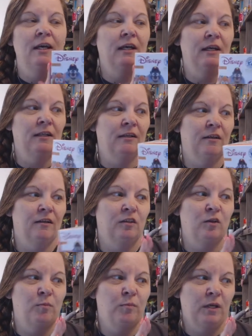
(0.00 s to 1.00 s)
and
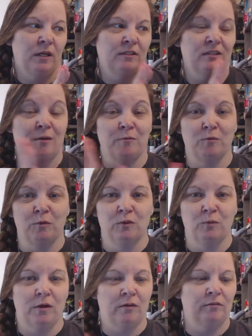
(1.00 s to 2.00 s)
the case comes with
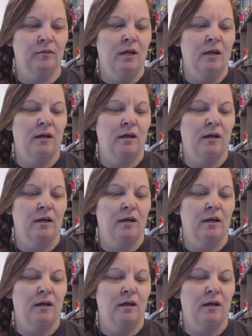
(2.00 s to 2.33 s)
12.